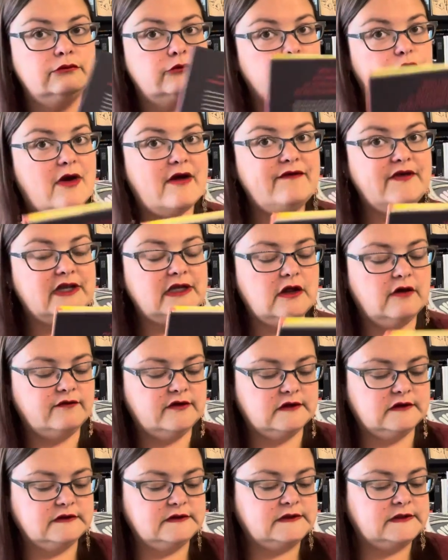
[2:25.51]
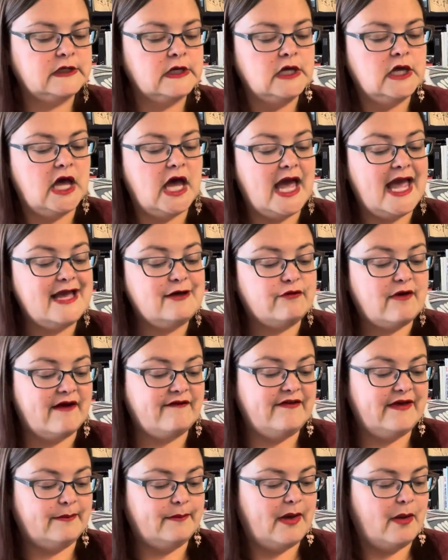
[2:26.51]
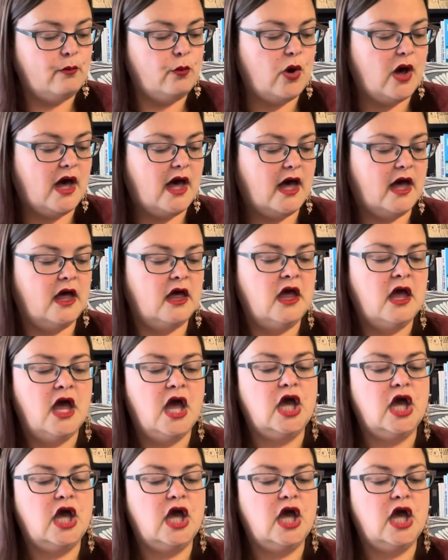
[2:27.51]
graphic novels, a graphic memoir,